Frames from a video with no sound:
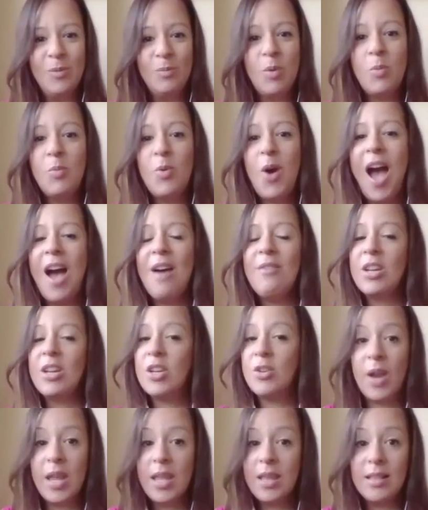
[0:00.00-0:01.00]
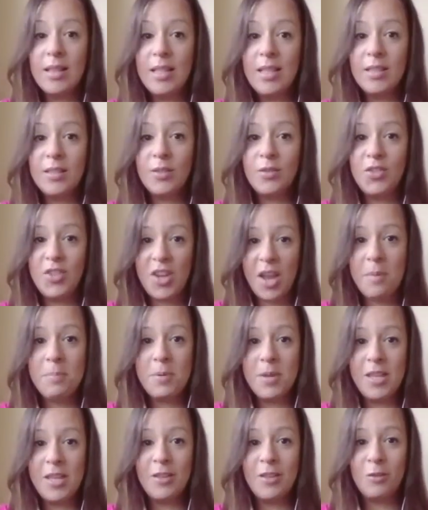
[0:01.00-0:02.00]
We will have a great list of
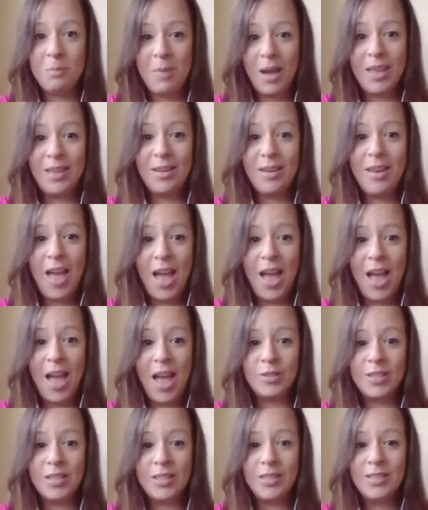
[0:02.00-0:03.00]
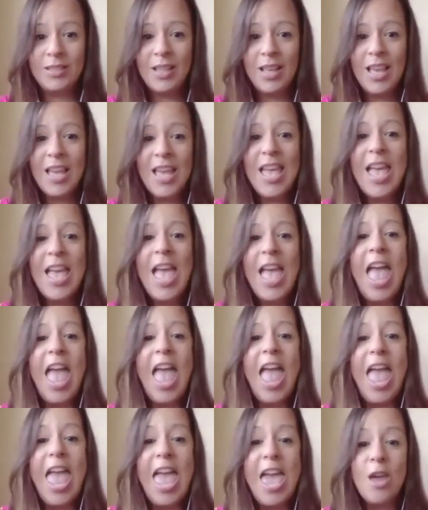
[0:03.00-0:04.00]
Japanese mining houses,
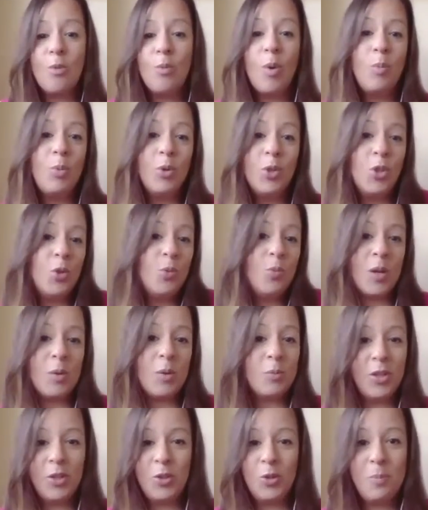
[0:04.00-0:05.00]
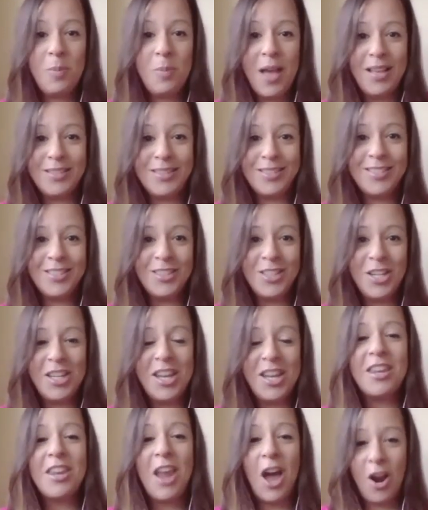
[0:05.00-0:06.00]
and we will do what we do best
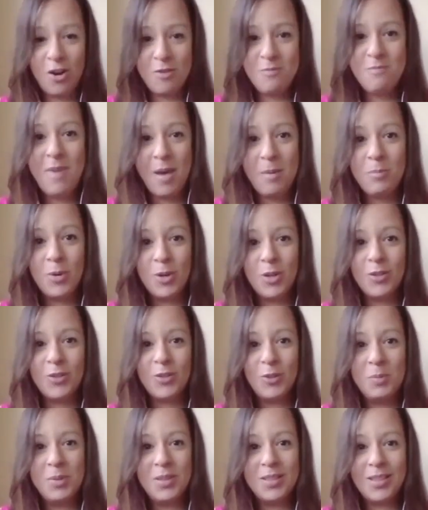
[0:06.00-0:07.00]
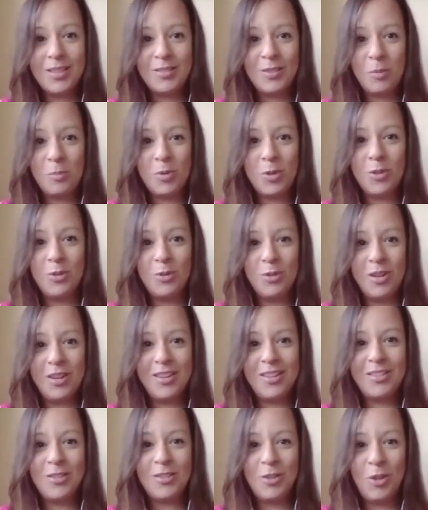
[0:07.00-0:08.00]
connect our members to business
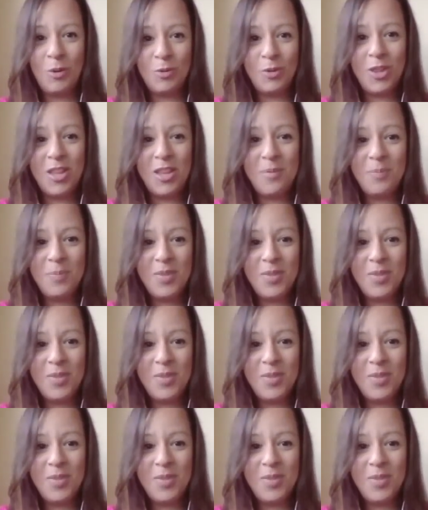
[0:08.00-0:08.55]
opportunities globally.